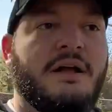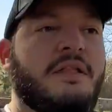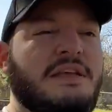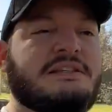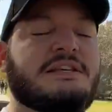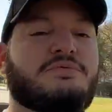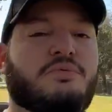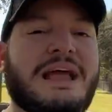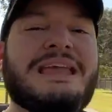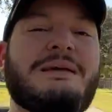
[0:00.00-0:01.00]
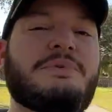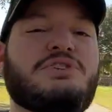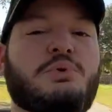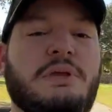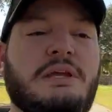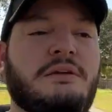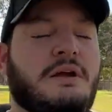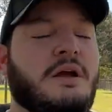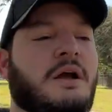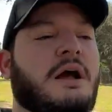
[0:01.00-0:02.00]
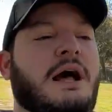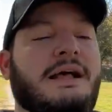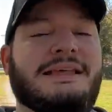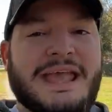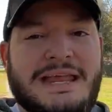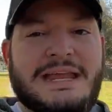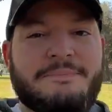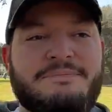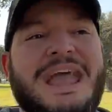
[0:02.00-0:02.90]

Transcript: This is right in between Katy